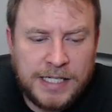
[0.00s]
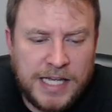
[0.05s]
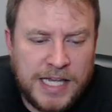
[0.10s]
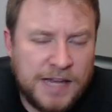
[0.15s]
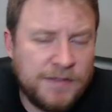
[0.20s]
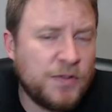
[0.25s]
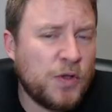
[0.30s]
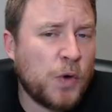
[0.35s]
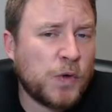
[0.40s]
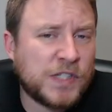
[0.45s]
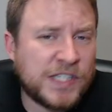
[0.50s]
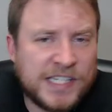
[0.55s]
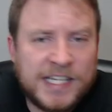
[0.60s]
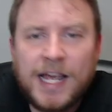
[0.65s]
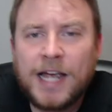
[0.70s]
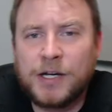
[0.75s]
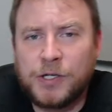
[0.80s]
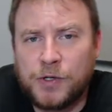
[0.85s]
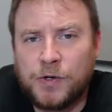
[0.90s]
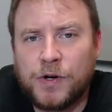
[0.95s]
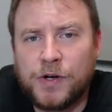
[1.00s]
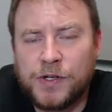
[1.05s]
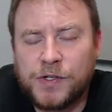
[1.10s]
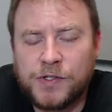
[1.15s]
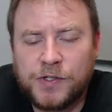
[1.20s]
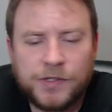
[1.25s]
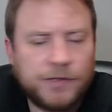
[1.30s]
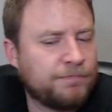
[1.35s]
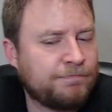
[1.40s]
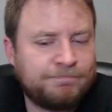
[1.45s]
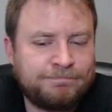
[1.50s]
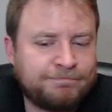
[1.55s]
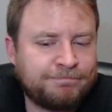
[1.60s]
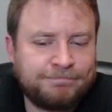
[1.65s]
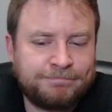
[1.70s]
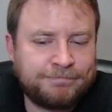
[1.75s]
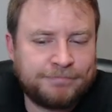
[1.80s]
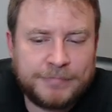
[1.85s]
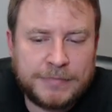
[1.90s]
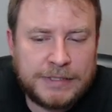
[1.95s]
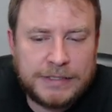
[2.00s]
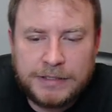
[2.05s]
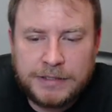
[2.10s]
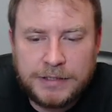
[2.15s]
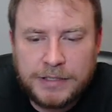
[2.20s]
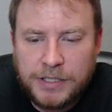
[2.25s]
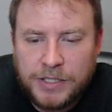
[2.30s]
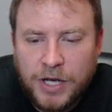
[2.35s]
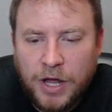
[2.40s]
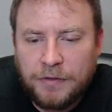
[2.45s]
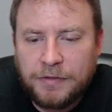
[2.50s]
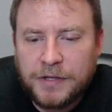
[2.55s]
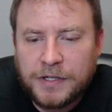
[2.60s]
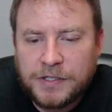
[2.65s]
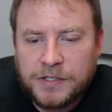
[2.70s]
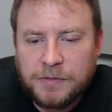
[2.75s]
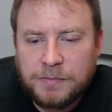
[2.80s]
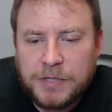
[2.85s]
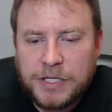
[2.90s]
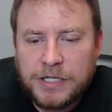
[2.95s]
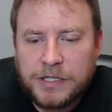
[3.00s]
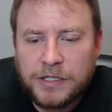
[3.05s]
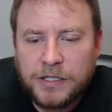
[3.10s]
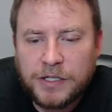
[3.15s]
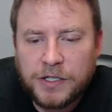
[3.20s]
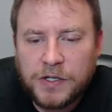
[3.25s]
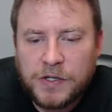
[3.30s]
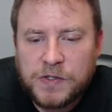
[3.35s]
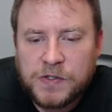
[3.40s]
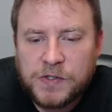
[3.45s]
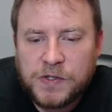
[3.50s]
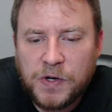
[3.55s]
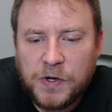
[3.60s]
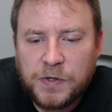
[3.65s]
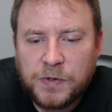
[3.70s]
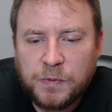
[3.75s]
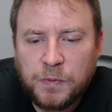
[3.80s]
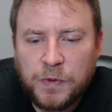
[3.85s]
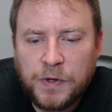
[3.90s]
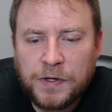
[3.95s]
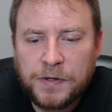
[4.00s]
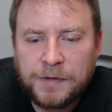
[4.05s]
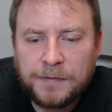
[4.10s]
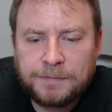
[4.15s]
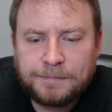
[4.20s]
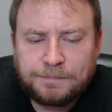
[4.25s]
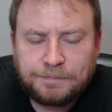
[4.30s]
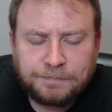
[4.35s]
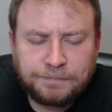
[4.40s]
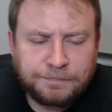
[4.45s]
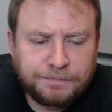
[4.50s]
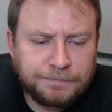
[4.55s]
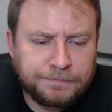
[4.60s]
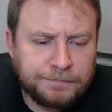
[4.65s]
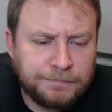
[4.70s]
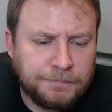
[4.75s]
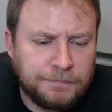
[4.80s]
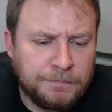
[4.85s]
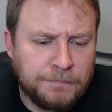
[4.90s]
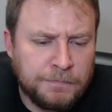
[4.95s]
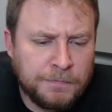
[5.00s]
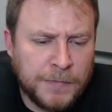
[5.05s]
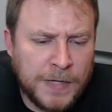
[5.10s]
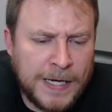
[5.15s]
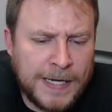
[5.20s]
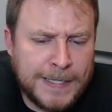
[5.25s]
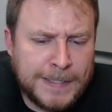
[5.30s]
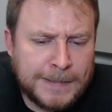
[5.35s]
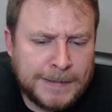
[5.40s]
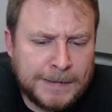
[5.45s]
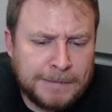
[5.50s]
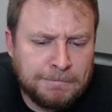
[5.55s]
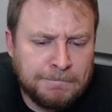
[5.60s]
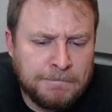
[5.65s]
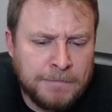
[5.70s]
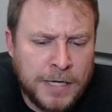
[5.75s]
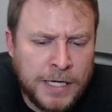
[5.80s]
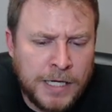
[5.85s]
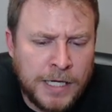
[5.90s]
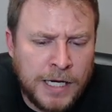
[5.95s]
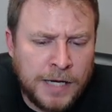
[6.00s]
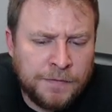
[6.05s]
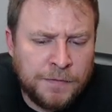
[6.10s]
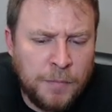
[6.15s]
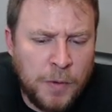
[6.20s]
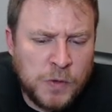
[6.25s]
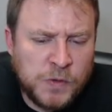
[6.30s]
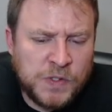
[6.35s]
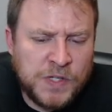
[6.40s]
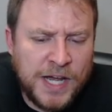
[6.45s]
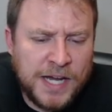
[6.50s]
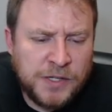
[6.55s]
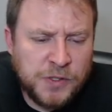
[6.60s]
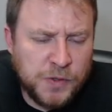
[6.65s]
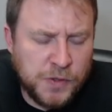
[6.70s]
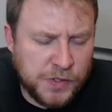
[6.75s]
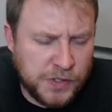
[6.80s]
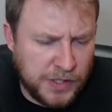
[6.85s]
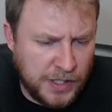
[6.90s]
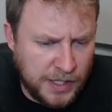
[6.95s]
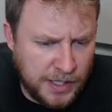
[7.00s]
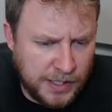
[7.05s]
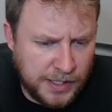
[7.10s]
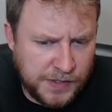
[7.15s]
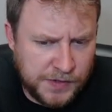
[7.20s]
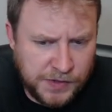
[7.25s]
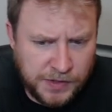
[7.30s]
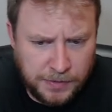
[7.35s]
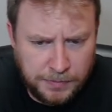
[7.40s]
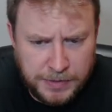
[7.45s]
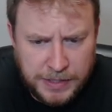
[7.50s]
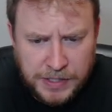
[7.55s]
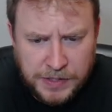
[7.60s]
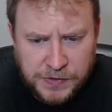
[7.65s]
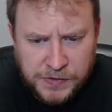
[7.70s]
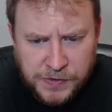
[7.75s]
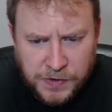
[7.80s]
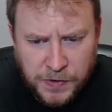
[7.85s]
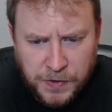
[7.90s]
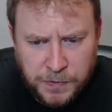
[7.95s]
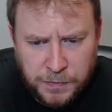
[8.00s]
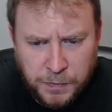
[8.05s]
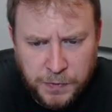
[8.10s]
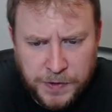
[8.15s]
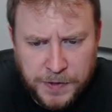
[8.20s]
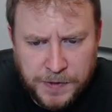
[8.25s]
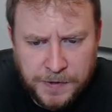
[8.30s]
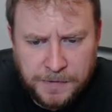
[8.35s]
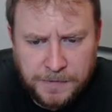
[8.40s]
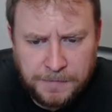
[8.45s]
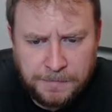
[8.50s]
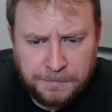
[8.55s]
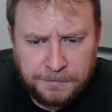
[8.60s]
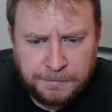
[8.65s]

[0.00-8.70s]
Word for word: even though it's dangerous, nothing to be concerned with. And if the most dangerous line isn't to be concerned with,